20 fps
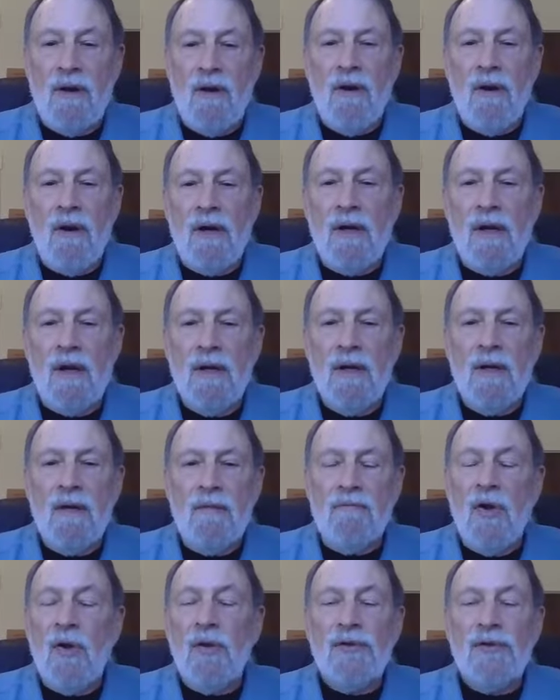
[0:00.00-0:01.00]
are
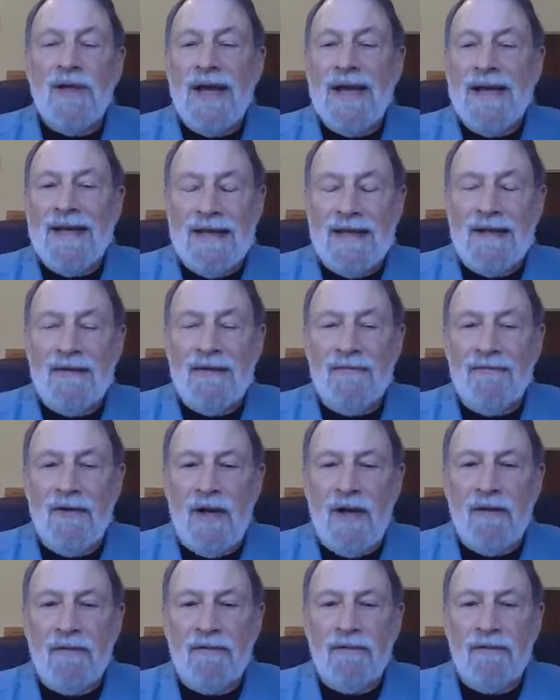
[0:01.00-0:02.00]

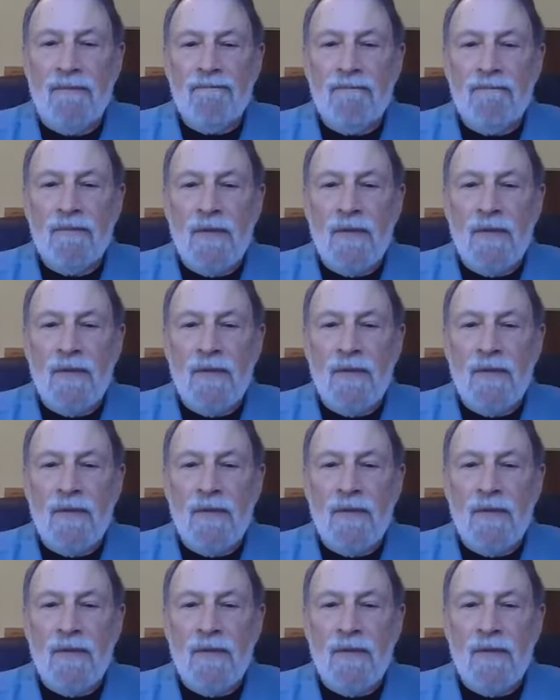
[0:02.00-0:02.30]
multi-involved.